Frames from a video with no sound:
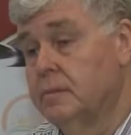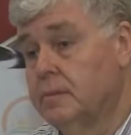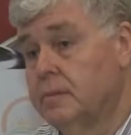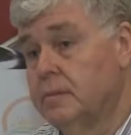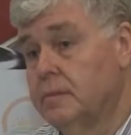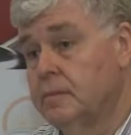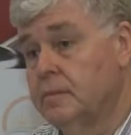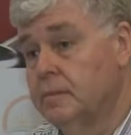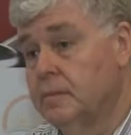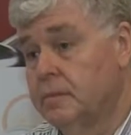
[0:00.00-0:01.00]

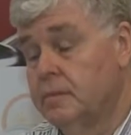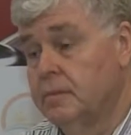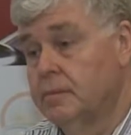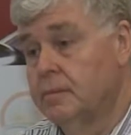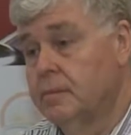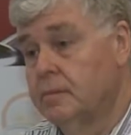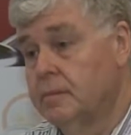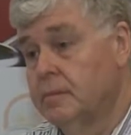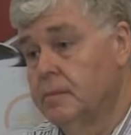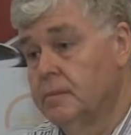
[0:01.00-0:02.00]

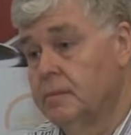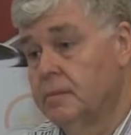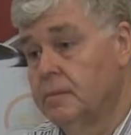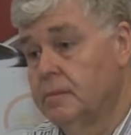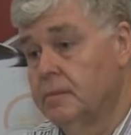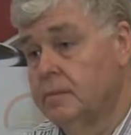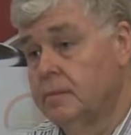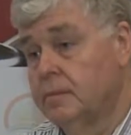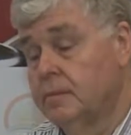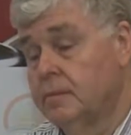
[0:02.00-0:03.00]

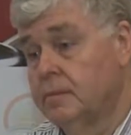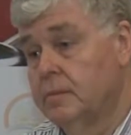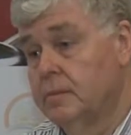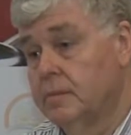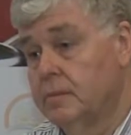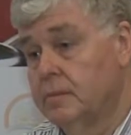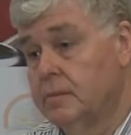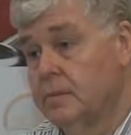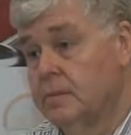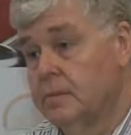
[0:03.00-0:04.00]

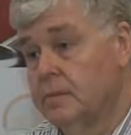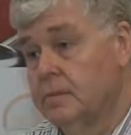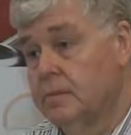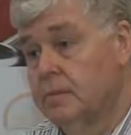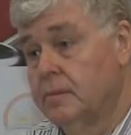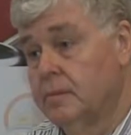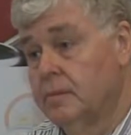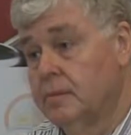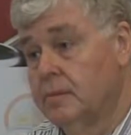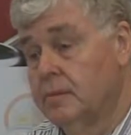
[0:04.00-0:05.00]

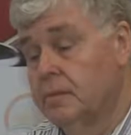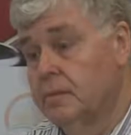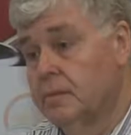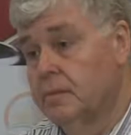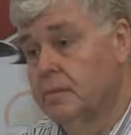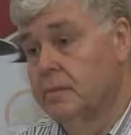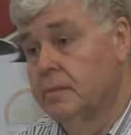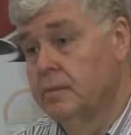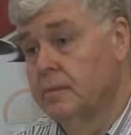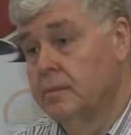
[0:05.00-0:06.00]

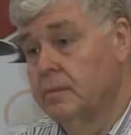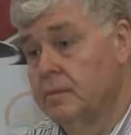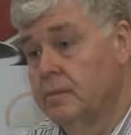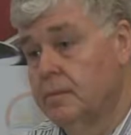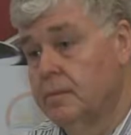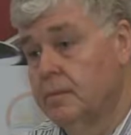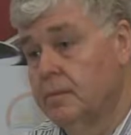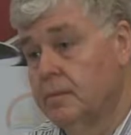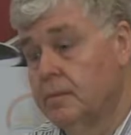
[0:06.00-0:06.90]
This person isn't speaking.